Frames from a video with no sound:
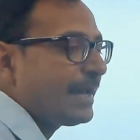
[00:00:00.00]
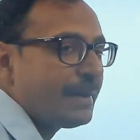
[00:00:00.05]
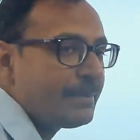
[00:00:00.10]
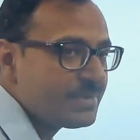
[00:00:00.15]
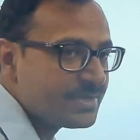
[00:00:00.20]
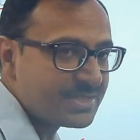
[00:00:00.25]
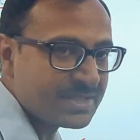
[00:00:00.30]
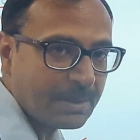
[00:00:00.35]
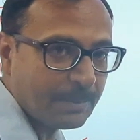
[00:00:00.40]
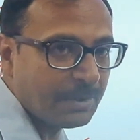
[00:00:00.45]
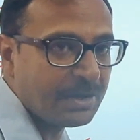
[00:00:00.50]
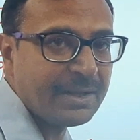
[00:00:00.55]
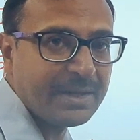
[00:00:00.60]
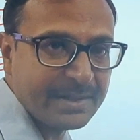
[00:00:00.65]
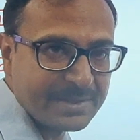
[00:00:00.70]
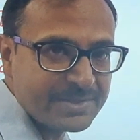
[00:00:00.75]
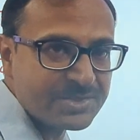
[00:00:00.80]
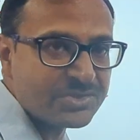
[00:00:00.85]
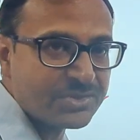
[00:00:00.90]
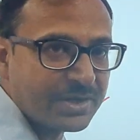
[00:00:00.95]
times table
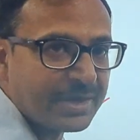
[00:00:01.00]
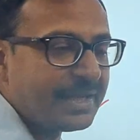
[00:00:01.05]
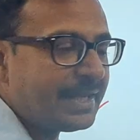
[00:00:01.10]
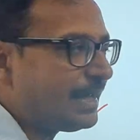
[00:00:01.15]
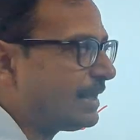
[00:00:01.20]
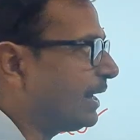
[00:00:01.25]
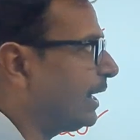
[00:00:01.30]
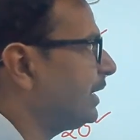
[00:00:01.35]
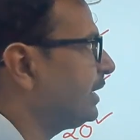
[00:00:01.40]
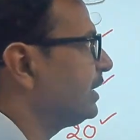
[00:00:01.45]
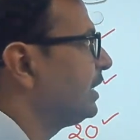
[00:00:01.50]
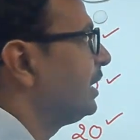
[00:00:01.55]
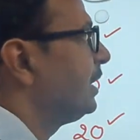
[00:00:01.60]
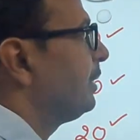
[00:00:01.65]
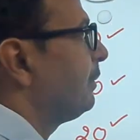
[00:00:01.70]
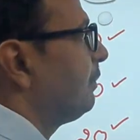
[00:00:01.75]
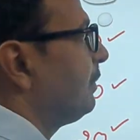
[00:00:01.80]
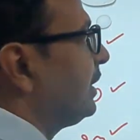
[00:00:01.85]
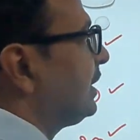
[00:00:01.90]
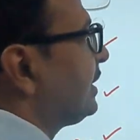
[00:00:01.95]
is tricky, right?
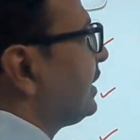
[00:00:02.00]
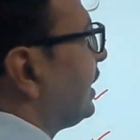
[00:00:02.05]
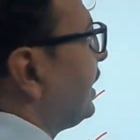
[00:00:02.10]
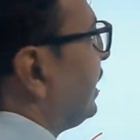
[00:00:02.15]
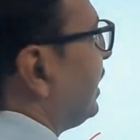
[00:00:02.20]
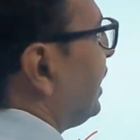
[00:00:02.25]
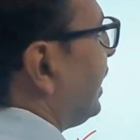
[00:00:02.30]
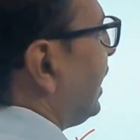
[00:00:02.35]
But